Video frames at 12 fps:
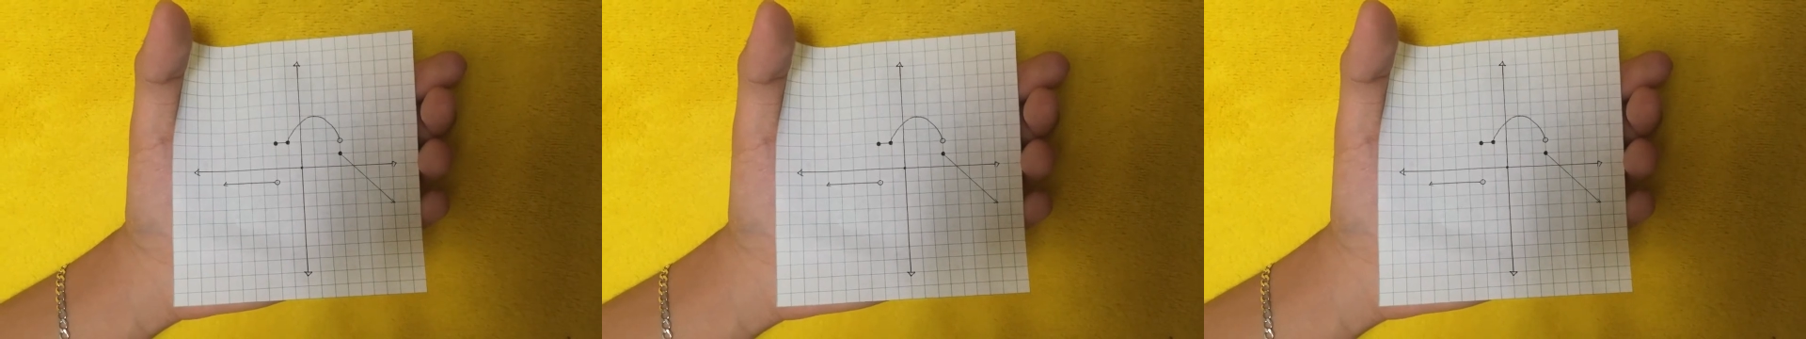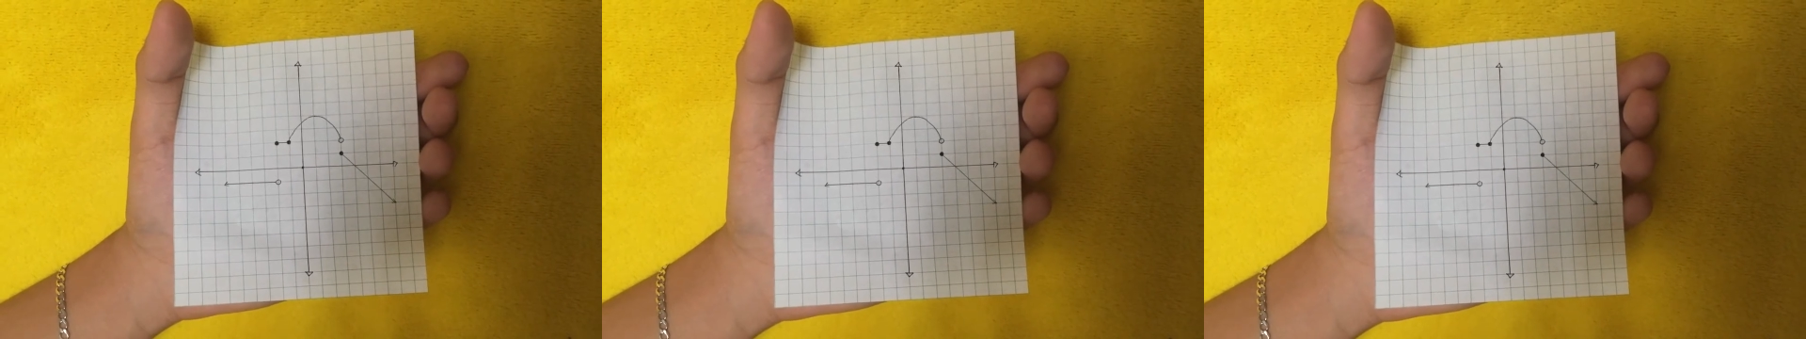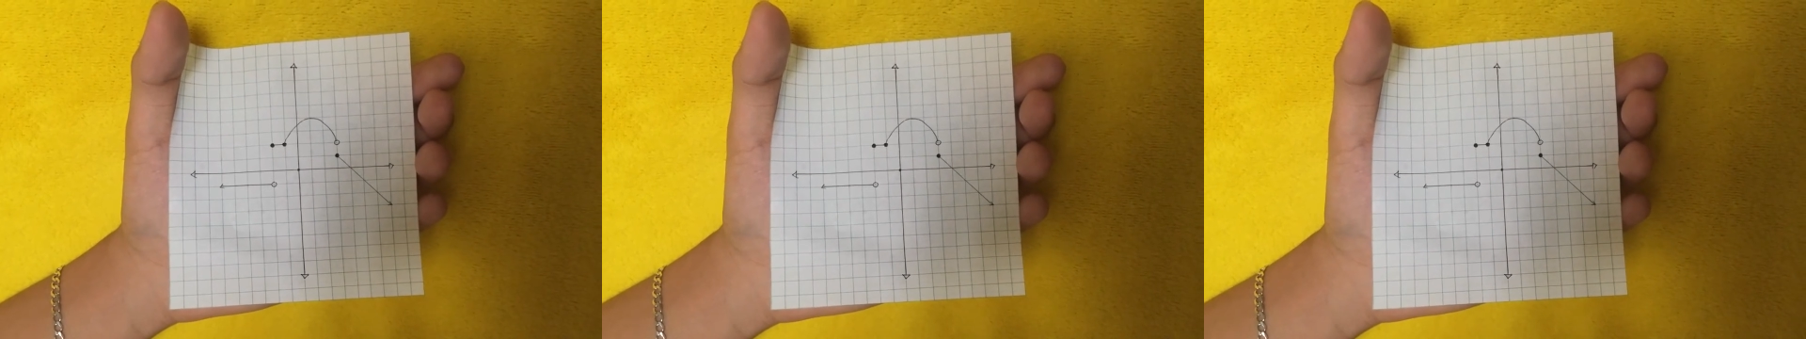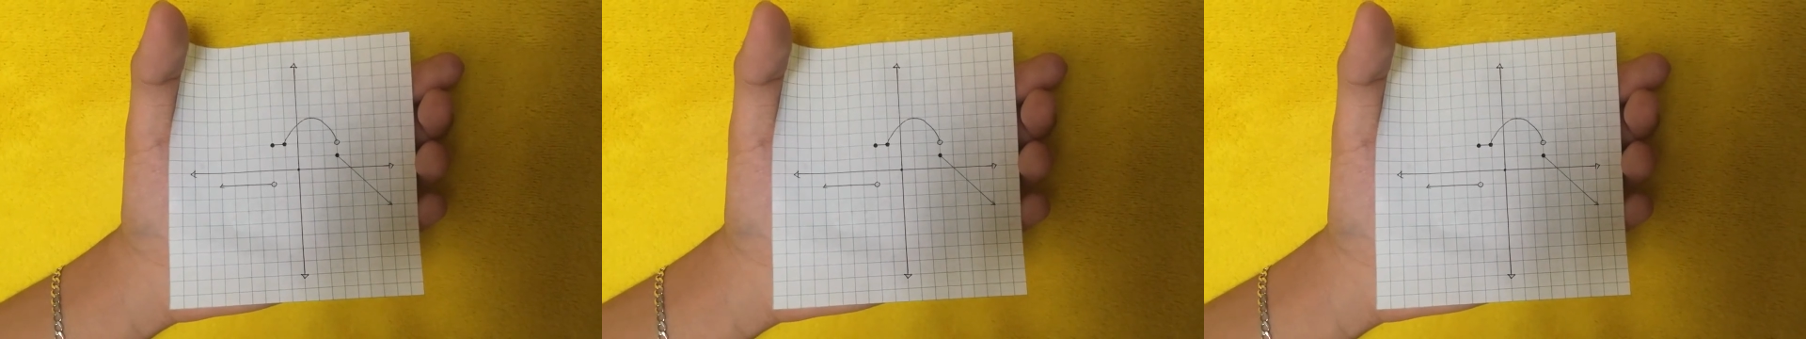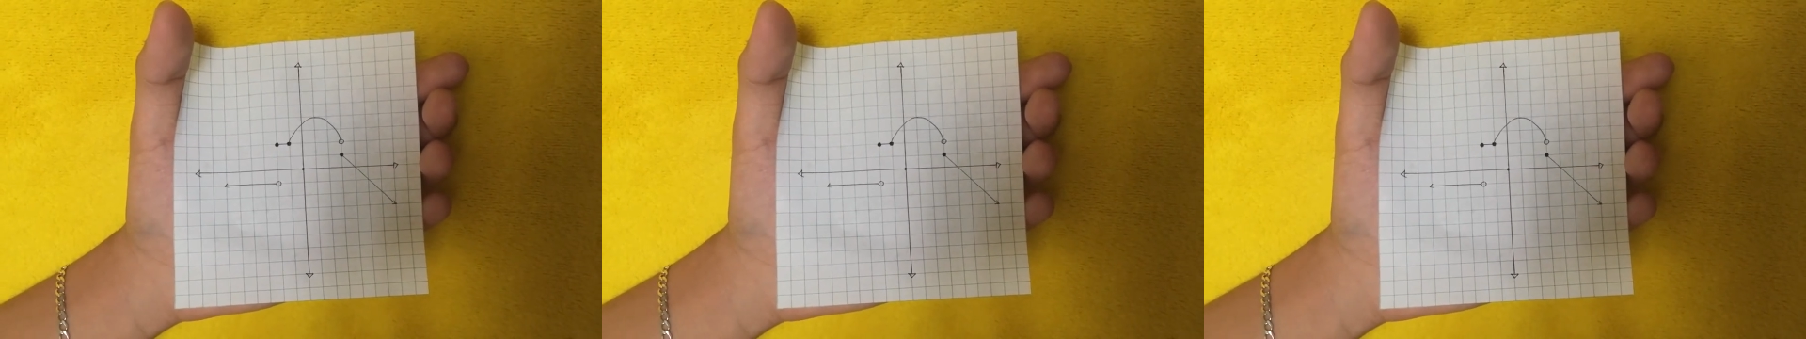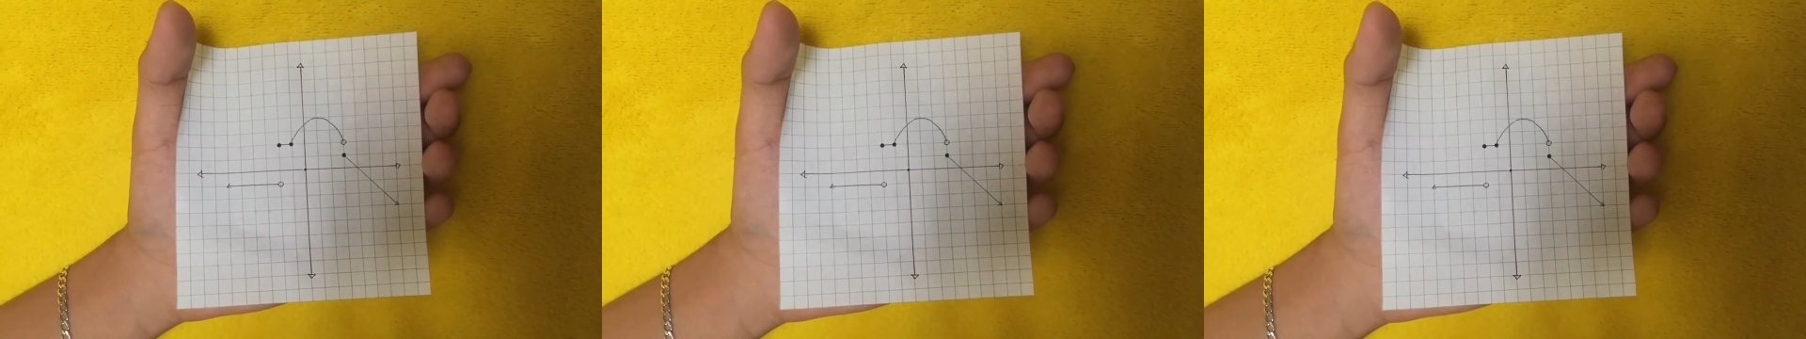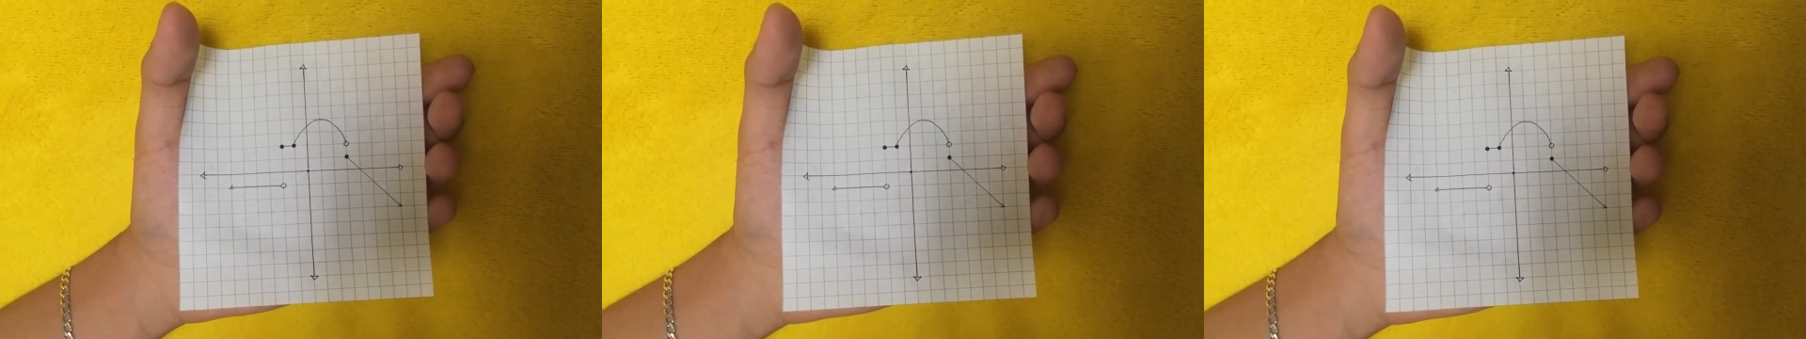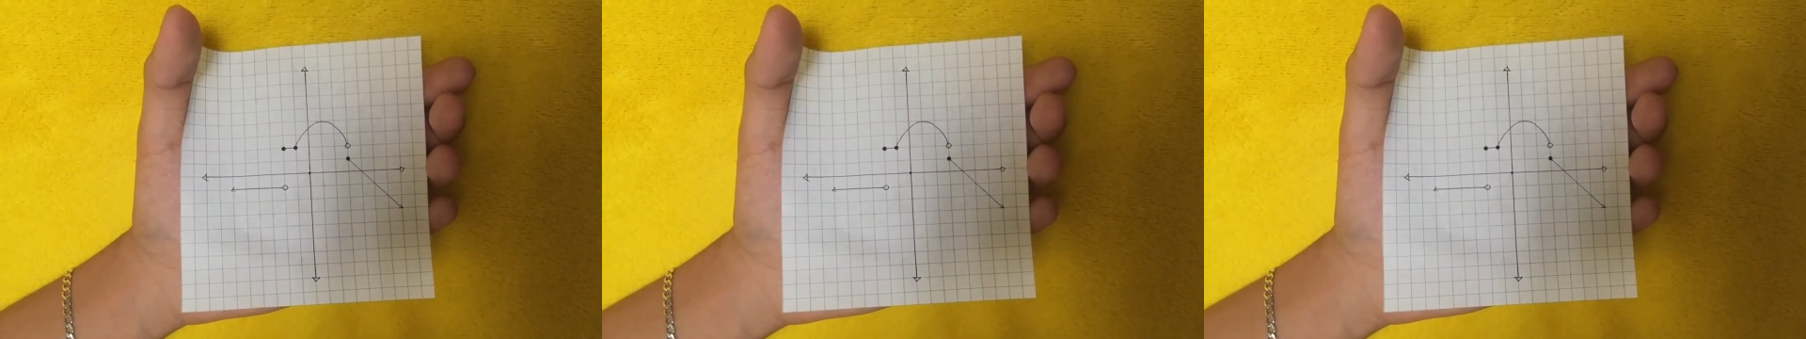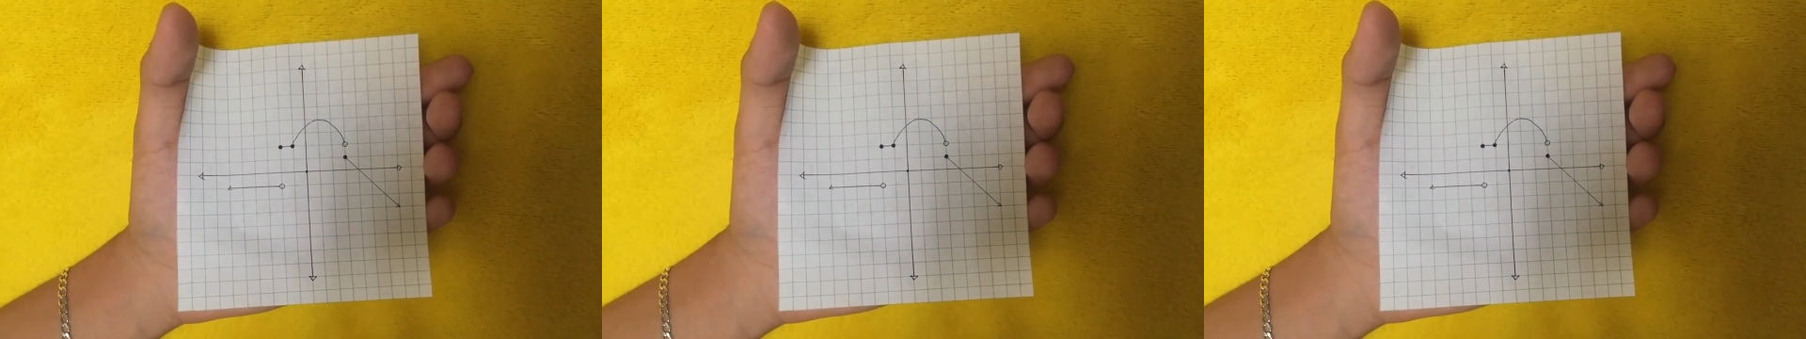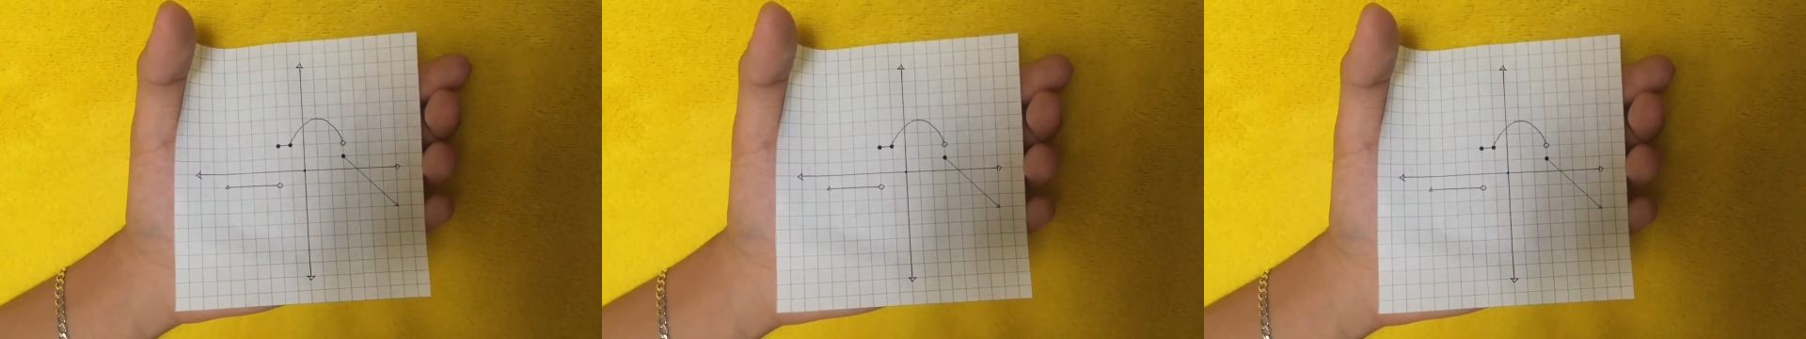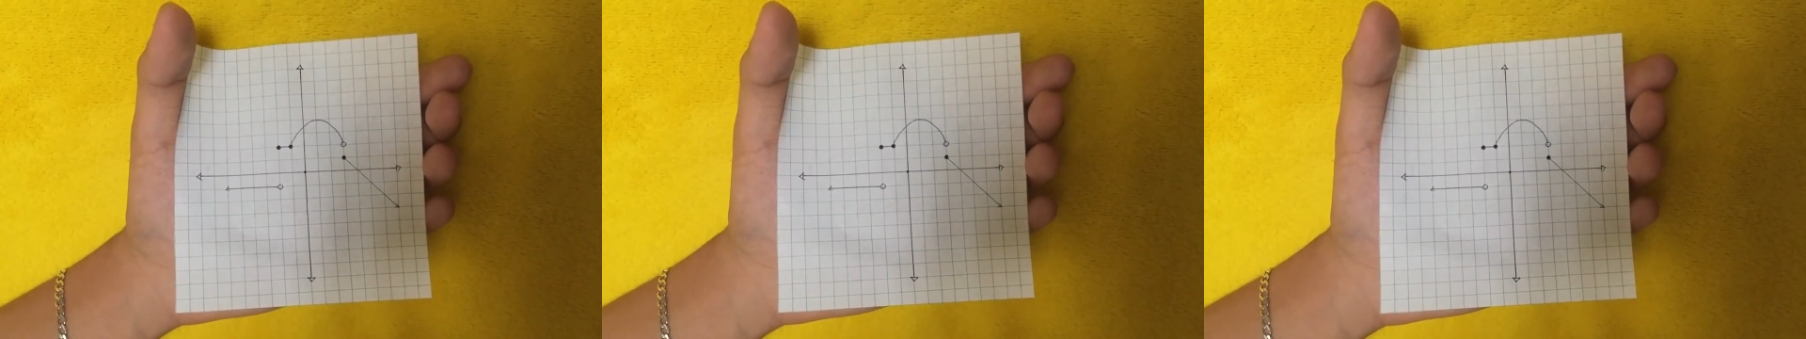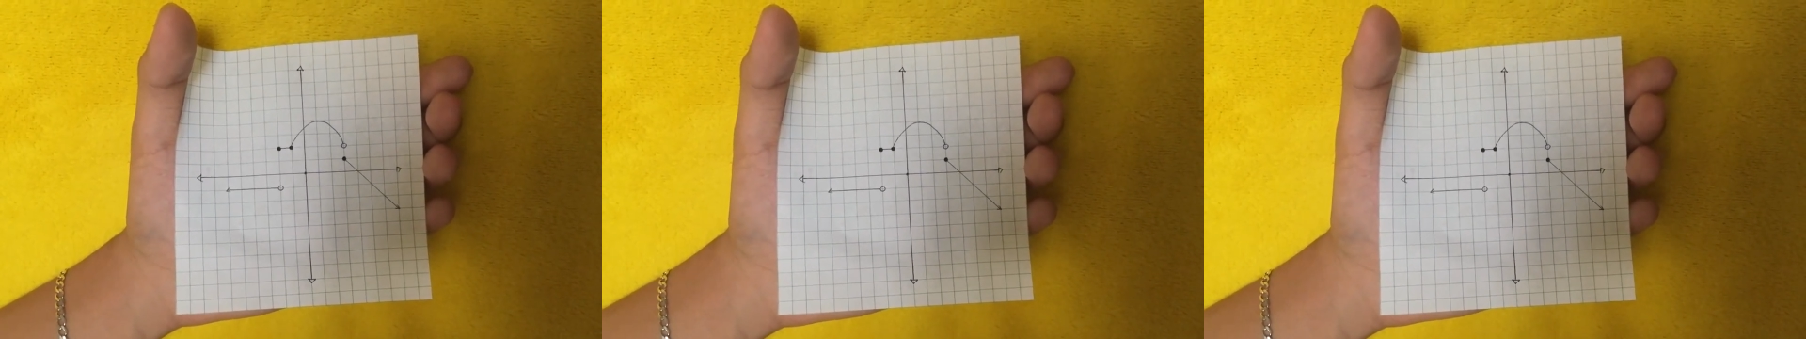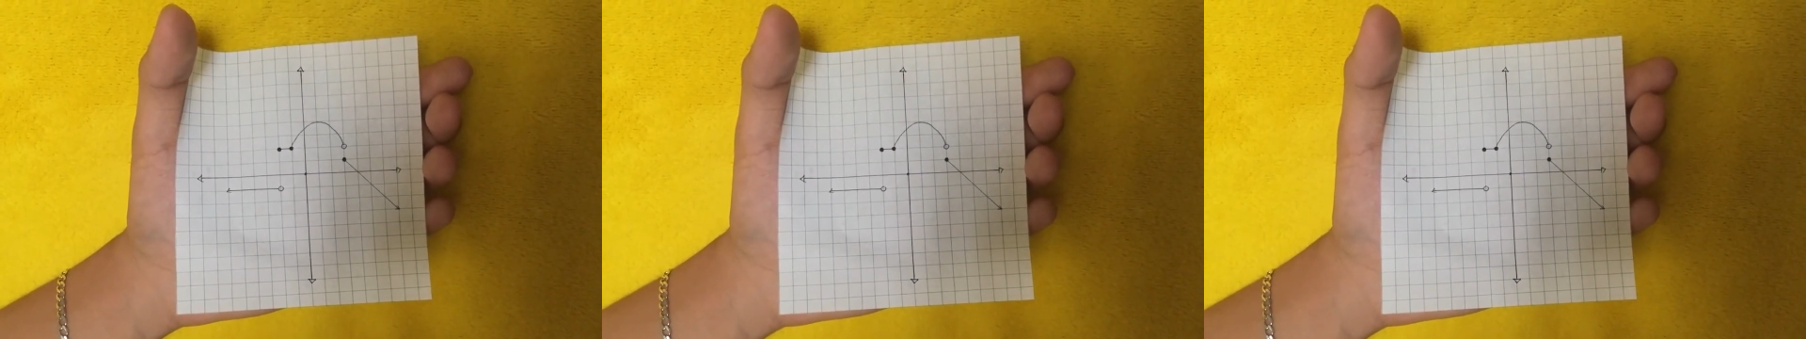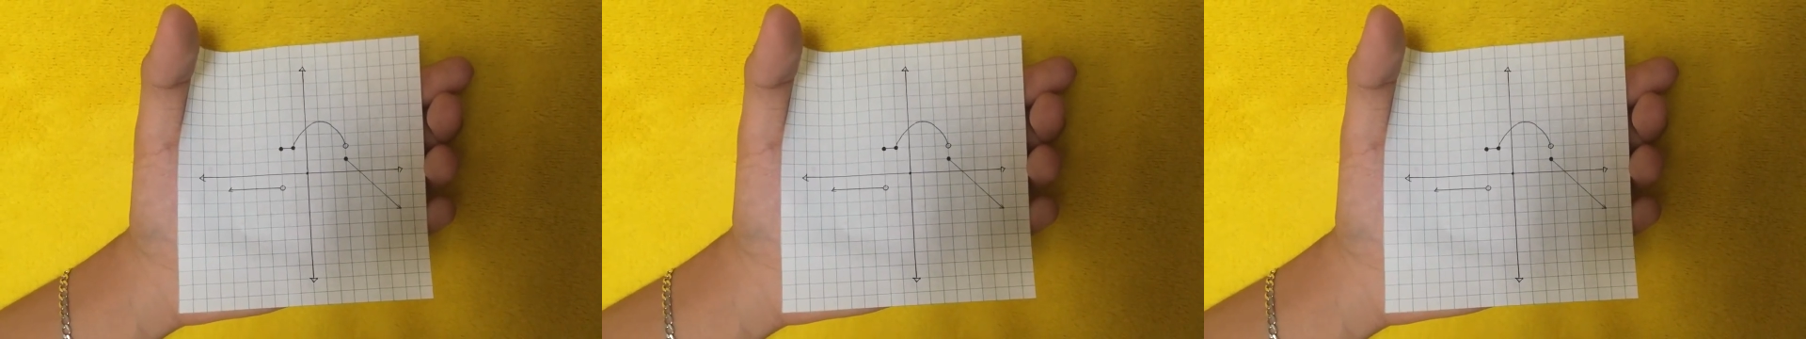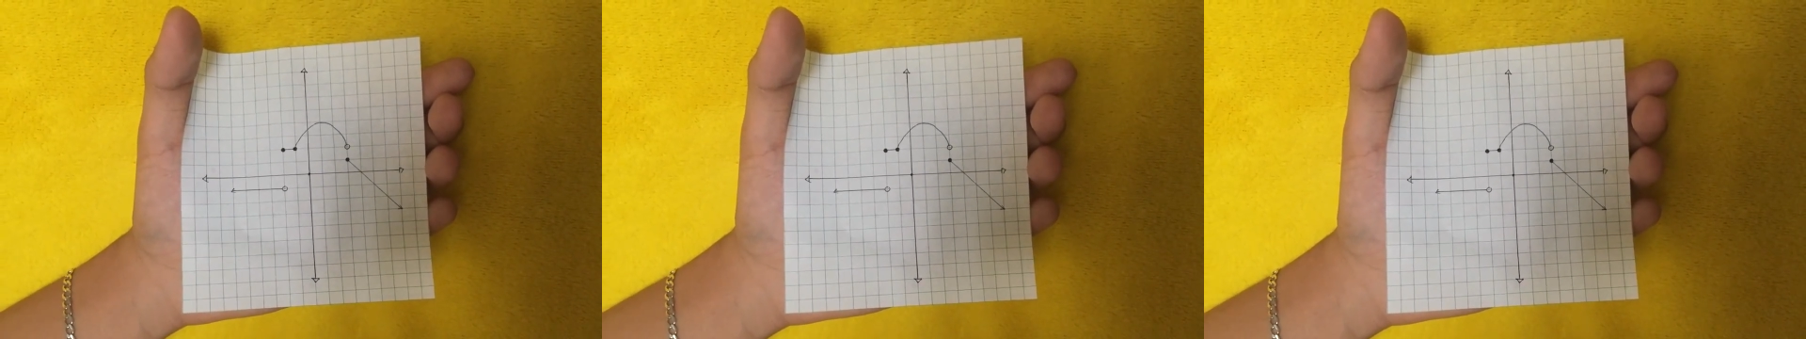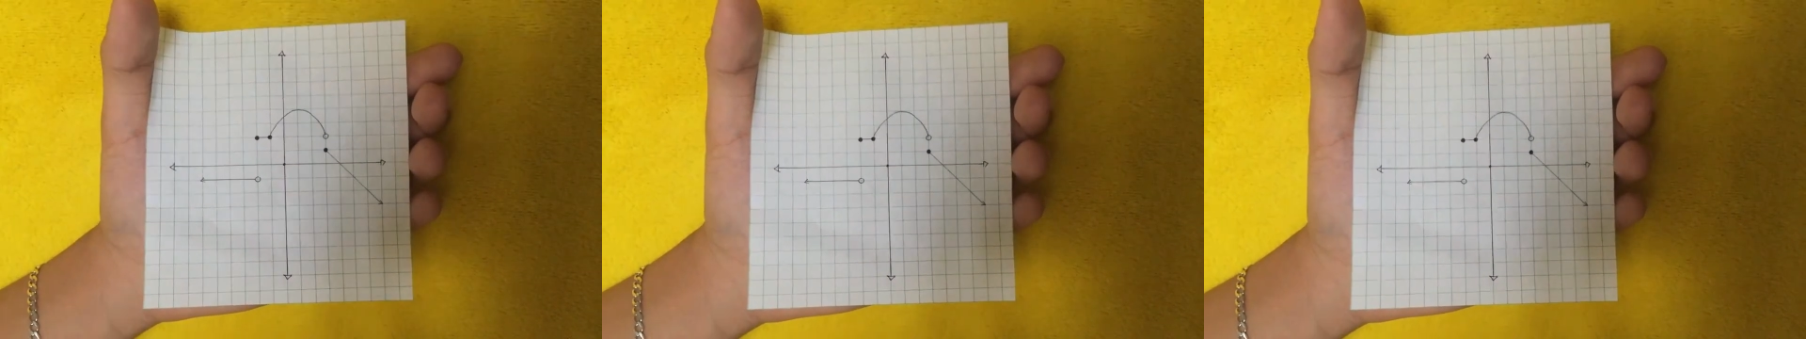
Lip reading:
No face is visible, so there are no lips to read.